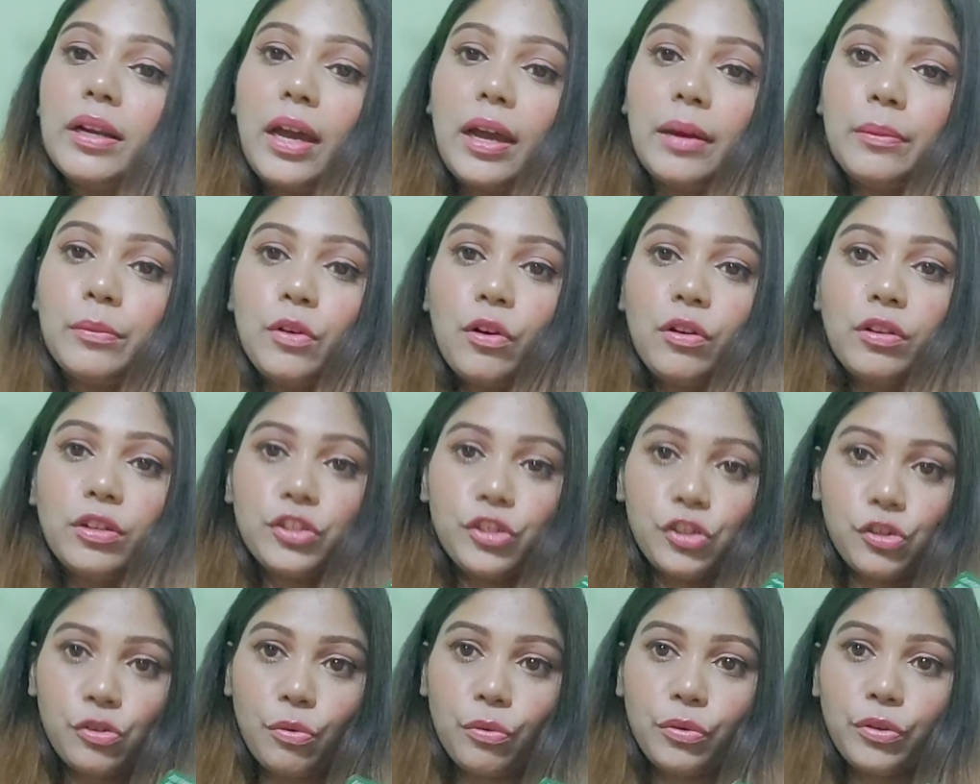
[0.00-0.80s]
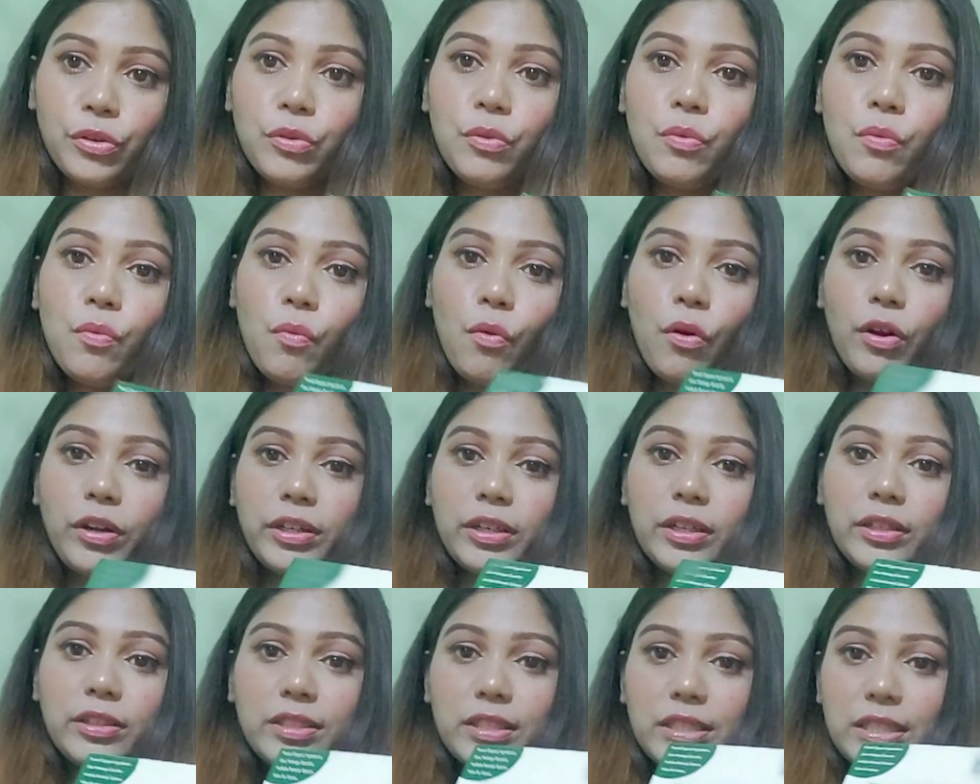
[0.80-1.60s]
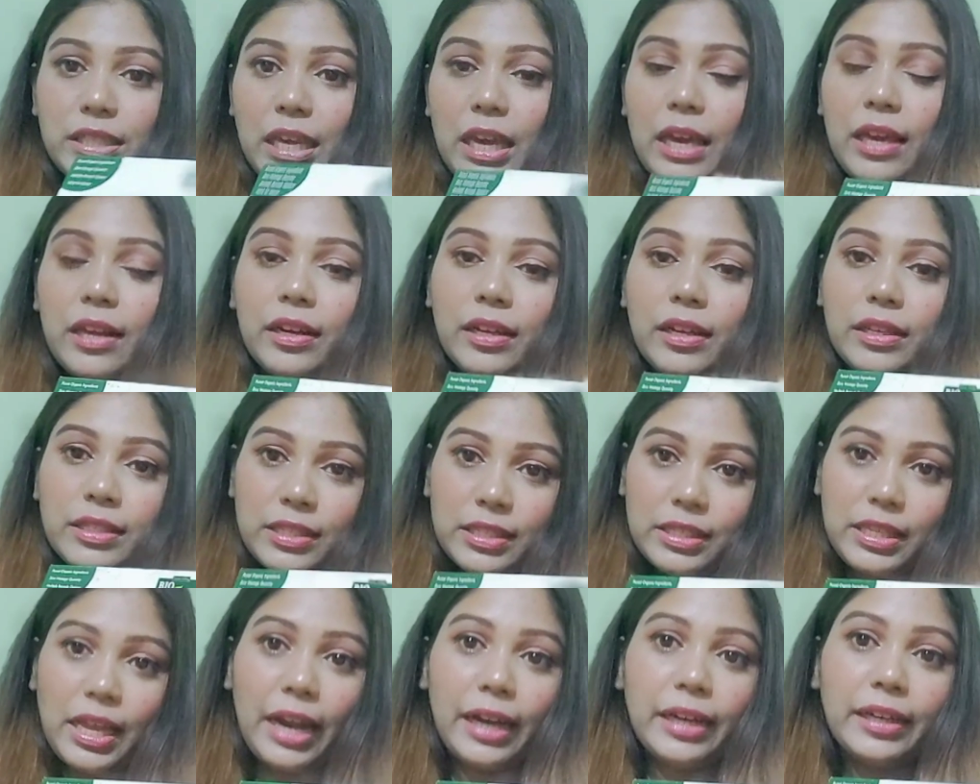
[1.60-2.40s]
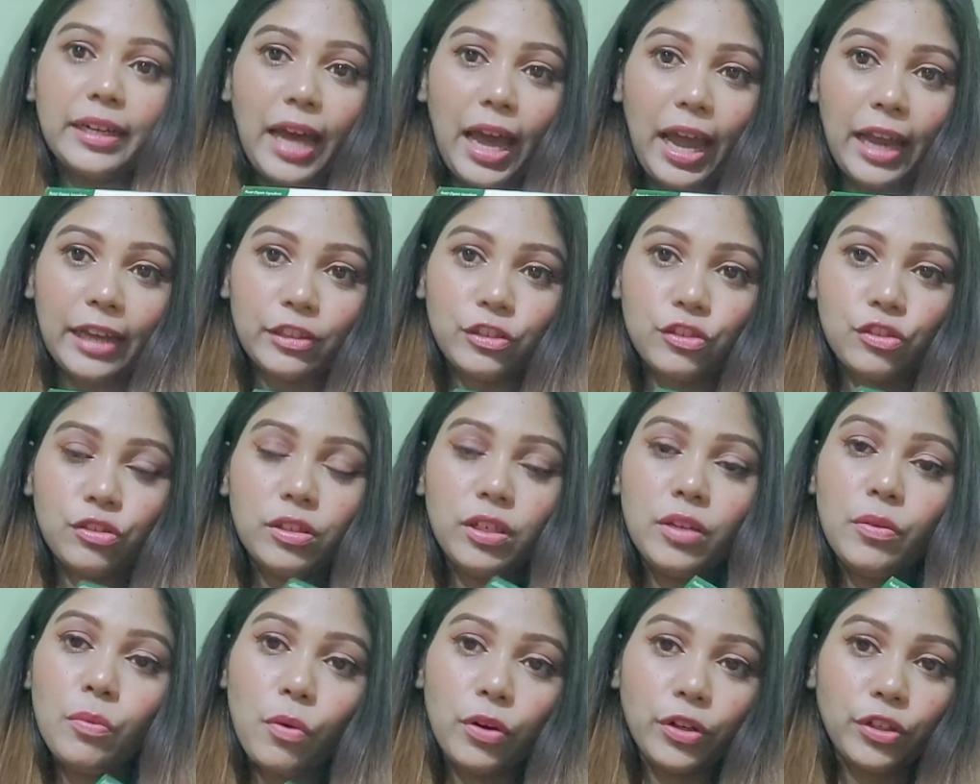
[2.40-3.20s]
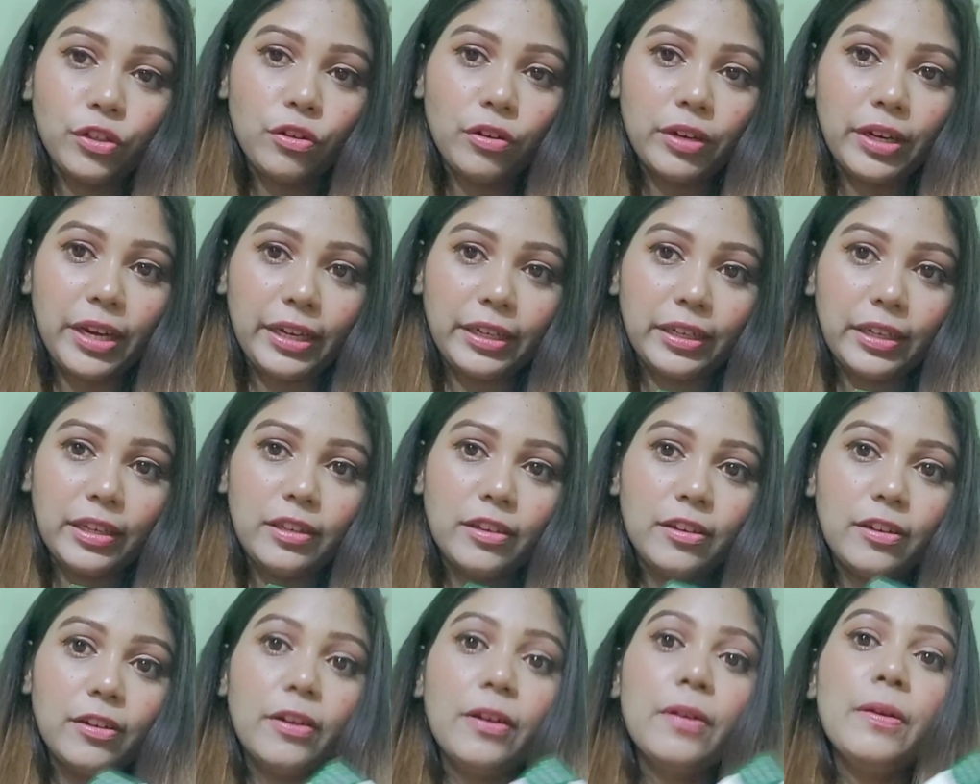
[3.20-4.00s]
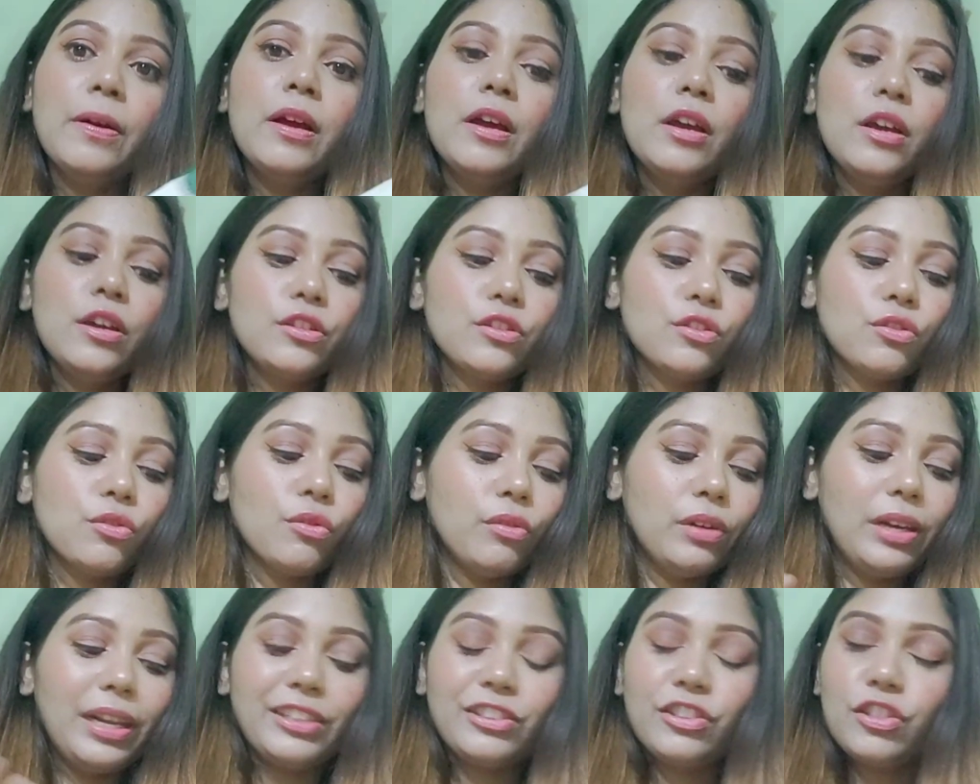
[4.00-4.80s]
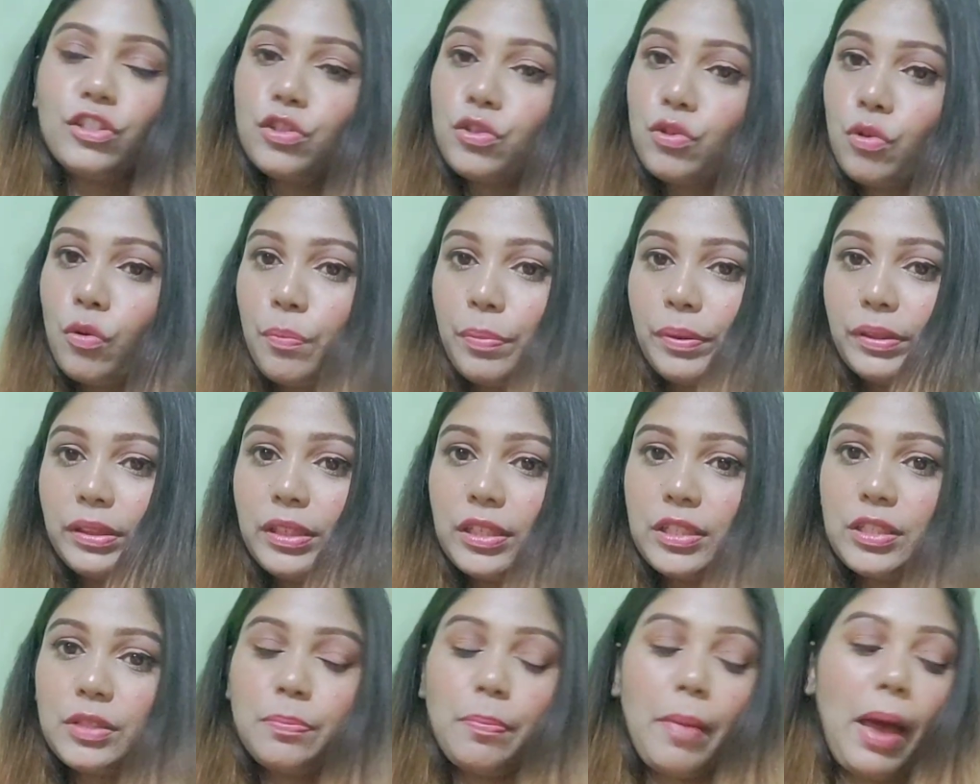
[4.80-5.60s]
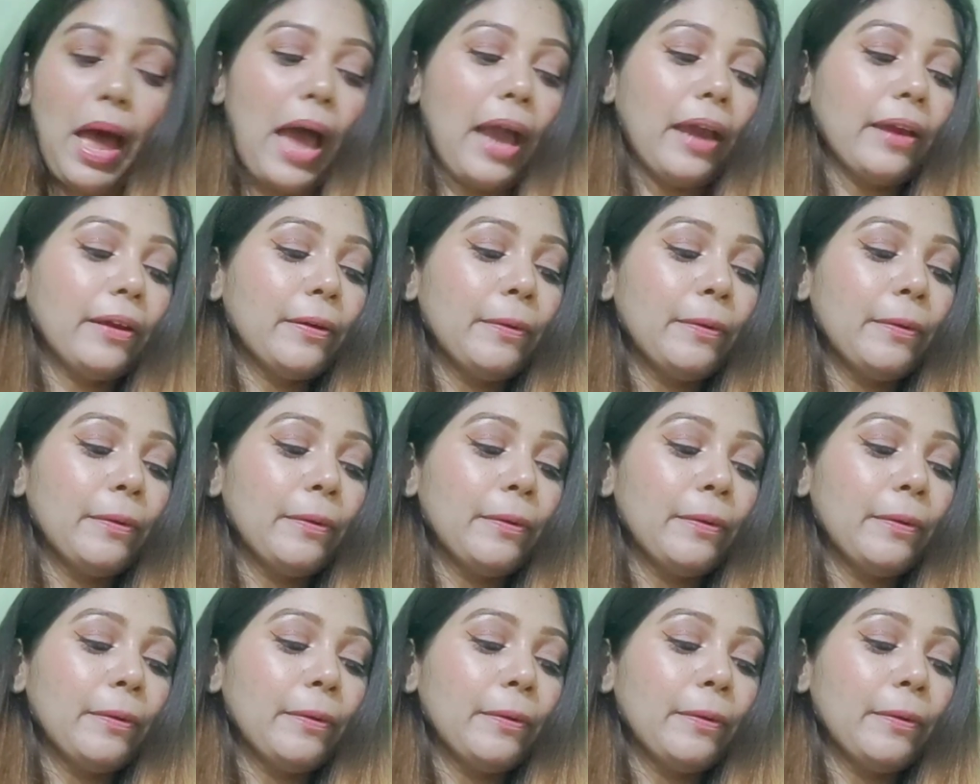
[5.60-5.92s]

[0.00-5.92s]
I'm gonna show you what's there inside, actually what you're getting here. So let's just open this pack.